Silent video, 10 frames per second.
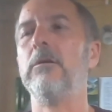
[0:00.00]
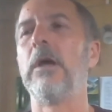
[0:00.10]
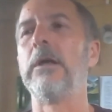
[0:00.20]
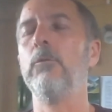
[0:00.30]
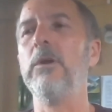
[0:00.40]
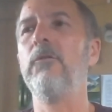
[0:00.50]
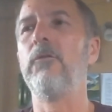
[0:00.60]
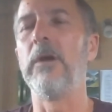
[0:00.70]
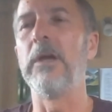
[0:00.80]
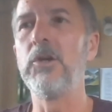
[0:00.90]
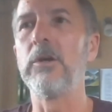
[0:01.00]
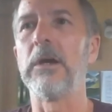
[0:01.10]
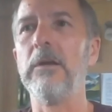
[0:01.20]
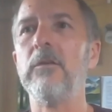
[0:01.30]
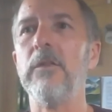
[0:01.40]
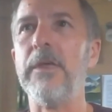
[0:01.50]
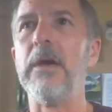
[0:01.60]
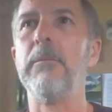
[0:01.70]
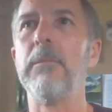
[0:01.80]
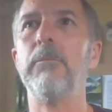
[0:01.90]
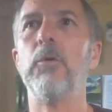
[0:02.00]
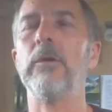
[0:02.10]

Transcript: and we've educated them and